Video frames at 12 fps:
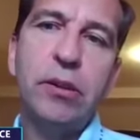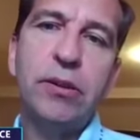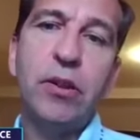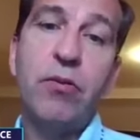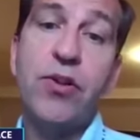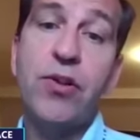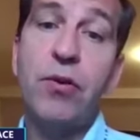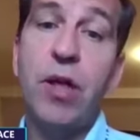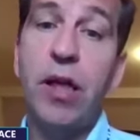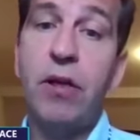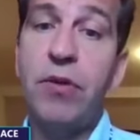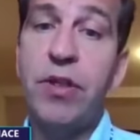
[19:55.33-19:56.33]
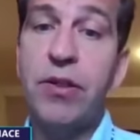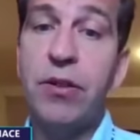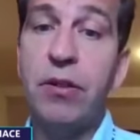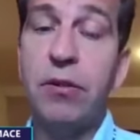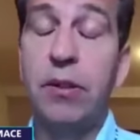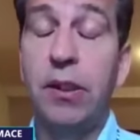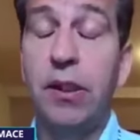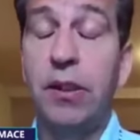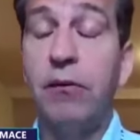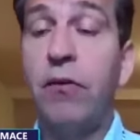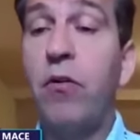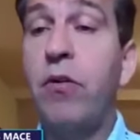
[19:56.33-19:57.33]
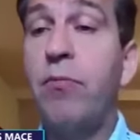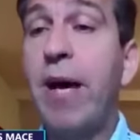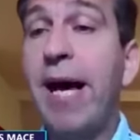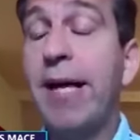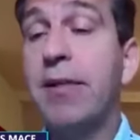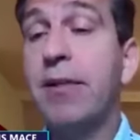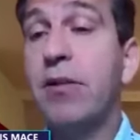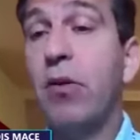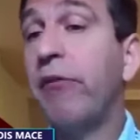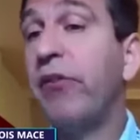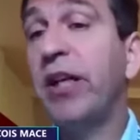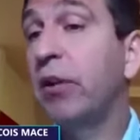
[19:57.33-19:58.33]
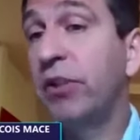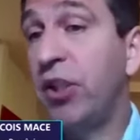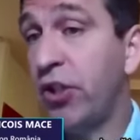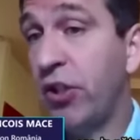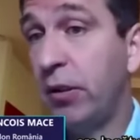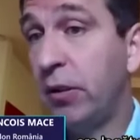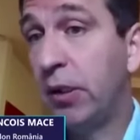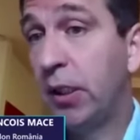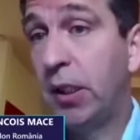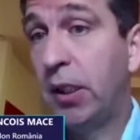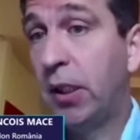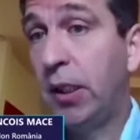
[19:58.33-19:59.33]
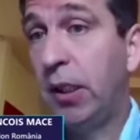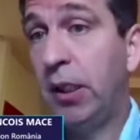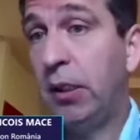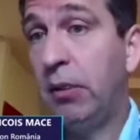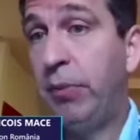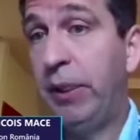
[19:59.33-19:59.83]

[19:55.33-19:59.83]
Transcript: It's also linked with the very bad traffic condition in the